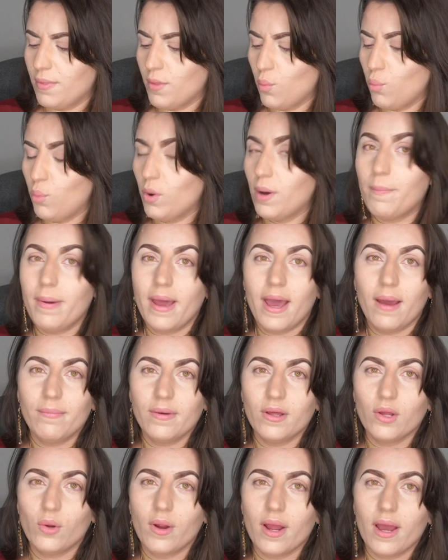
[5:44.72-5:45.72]
What Pat
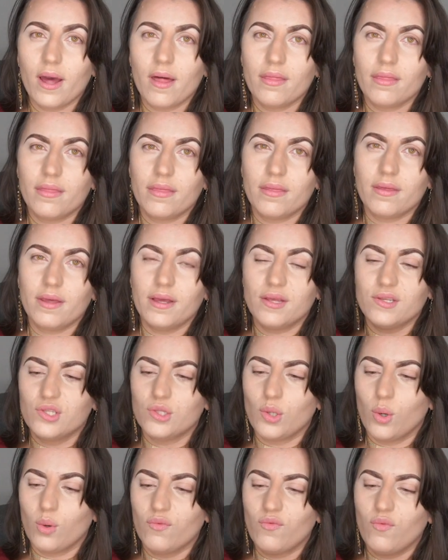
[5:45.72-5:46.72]
McGrath is
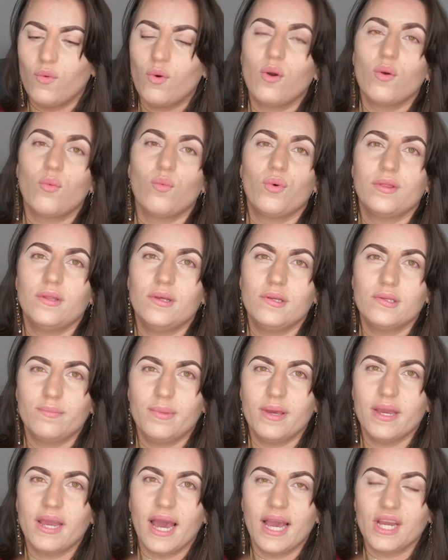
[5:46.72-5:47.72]
known for with these
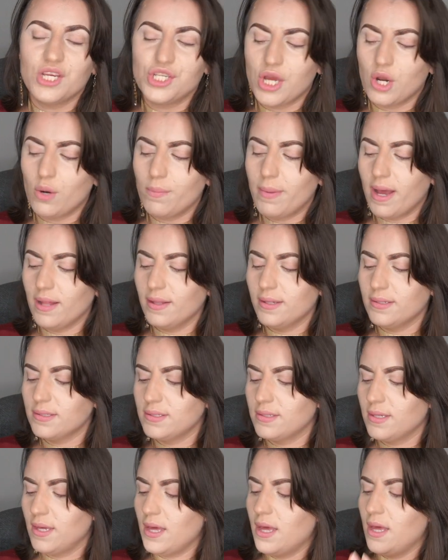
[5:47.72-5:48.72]
big eyeshadow
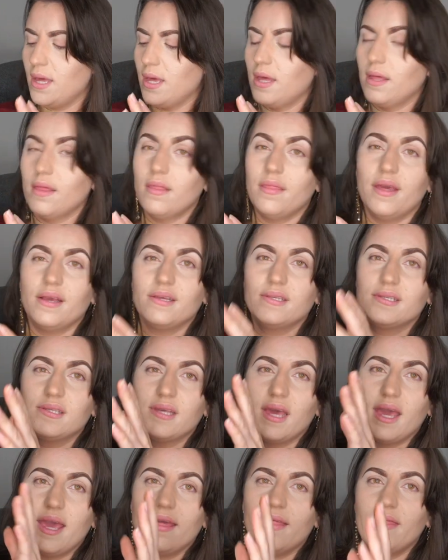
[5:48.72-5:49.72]
palettes, they
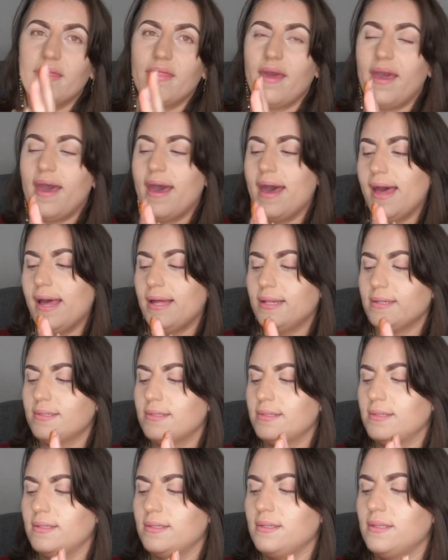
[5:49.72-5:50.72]
say that
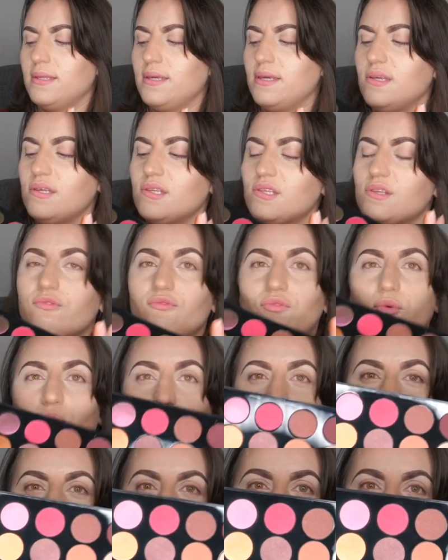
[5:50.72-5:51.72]
these 4
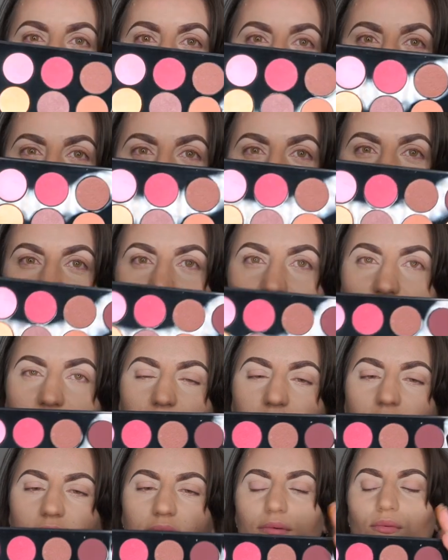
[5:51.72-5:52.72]
last
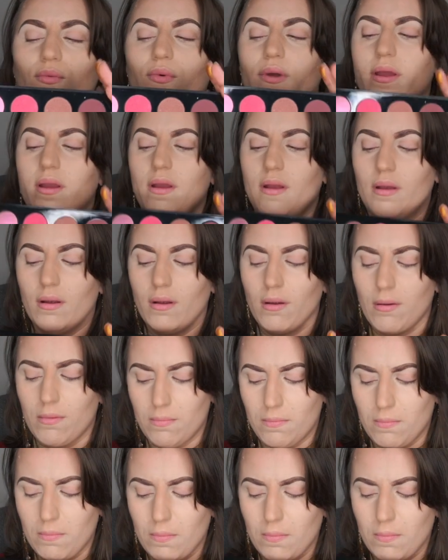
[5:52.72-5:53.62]
shades were